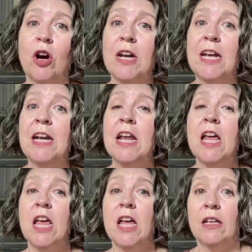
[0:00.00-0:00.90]
on it.
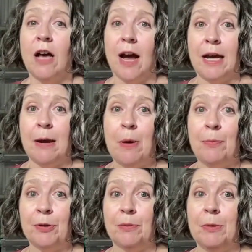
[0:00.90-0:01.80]
I came
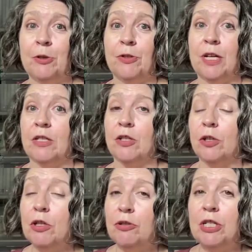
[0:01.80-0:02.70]
up with some interesting
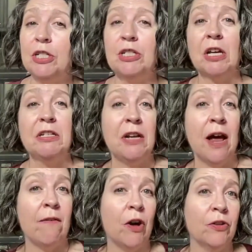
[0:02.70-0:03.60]
solutions. I didn't
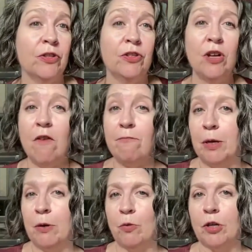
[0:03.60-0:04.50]
have all the stuff,
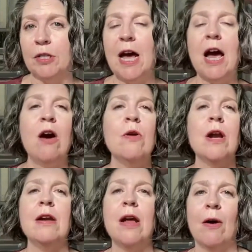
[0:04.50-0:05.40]
but it worked out.
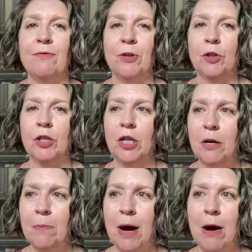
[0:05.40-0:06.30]
And now I feel
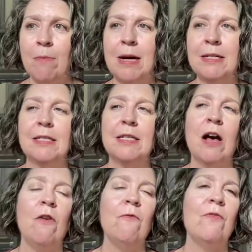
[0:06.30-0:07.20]
good about
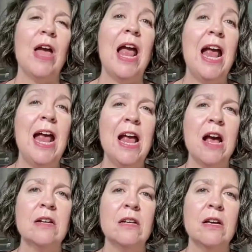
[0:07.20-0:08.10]
myself.
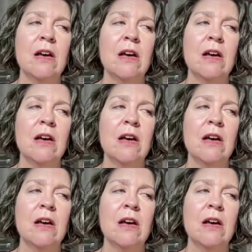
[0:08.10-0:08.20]
And